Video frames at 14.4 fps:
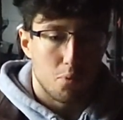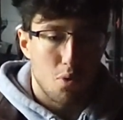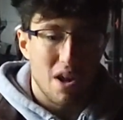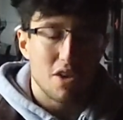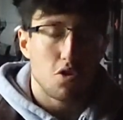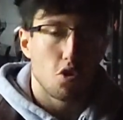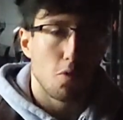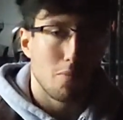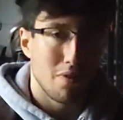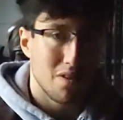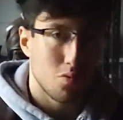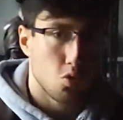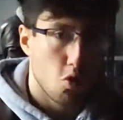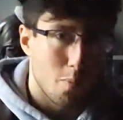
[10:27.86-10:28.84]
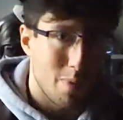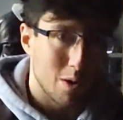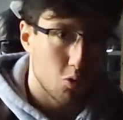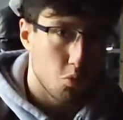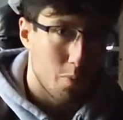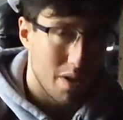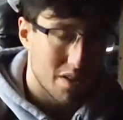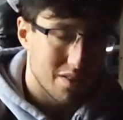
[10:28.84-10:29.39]
break your ability to go
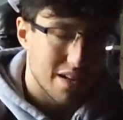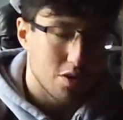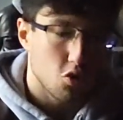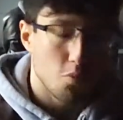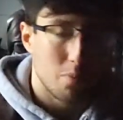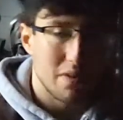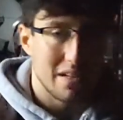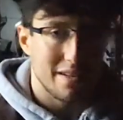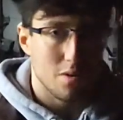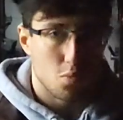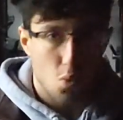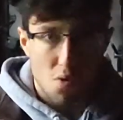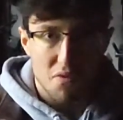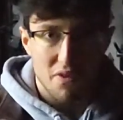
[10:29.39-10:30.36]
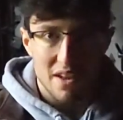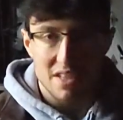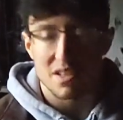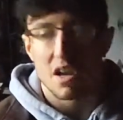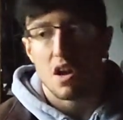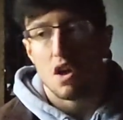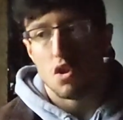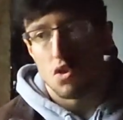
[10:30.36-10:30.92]
back to baseline completely
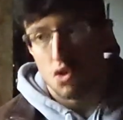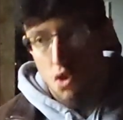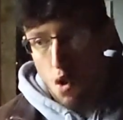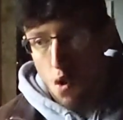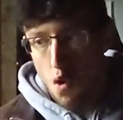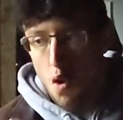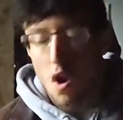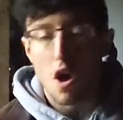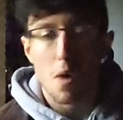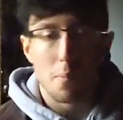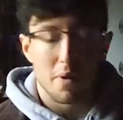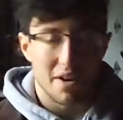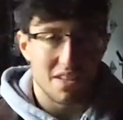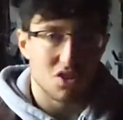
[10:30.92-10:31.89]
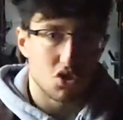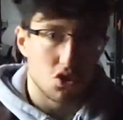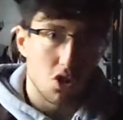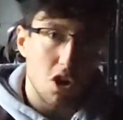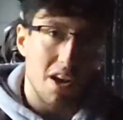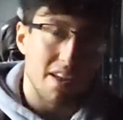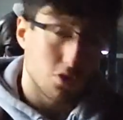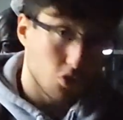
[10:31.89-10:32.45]
worthless? No, but it's
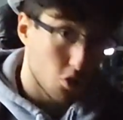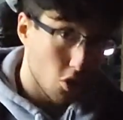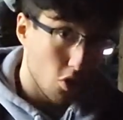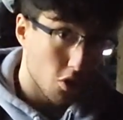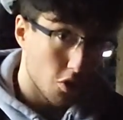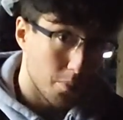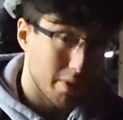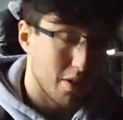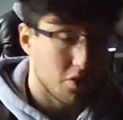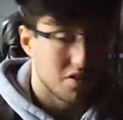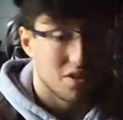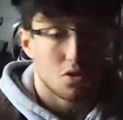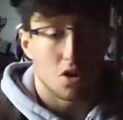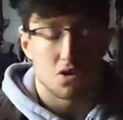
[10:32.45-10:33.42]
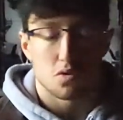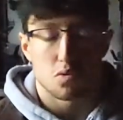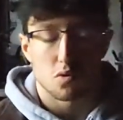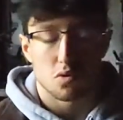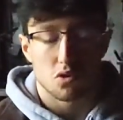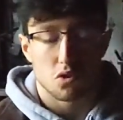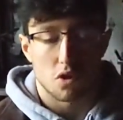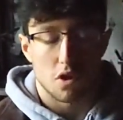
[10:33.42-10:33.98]
not as good because it
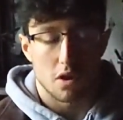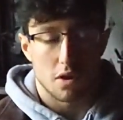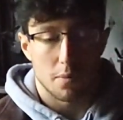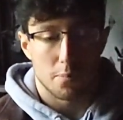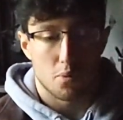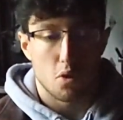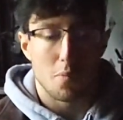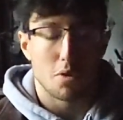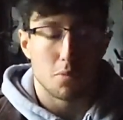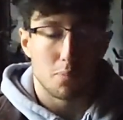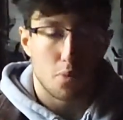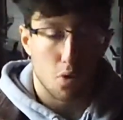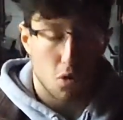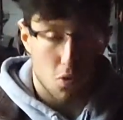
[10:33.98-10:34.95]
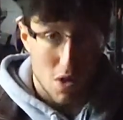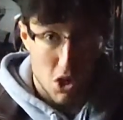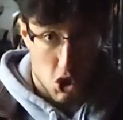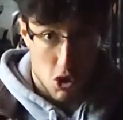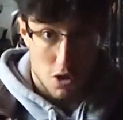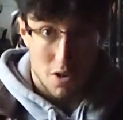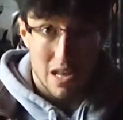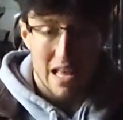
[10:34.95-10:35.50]
doesn't promote
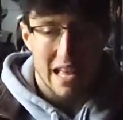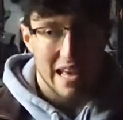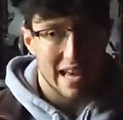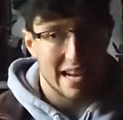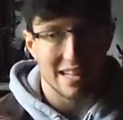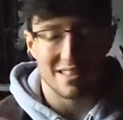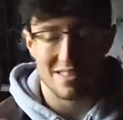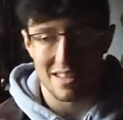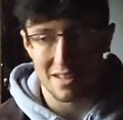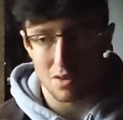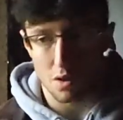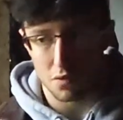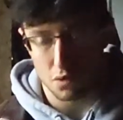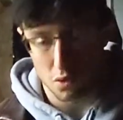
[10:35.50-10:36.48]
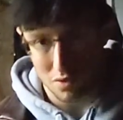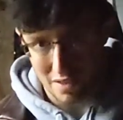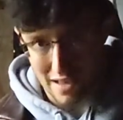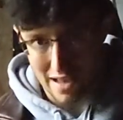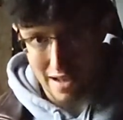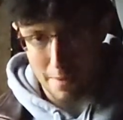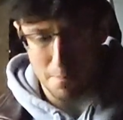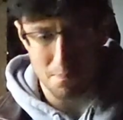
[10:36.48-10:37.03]
progression. And at the end of the
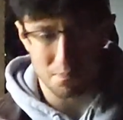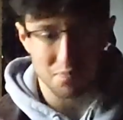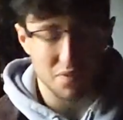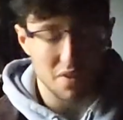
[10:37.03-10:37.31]
day,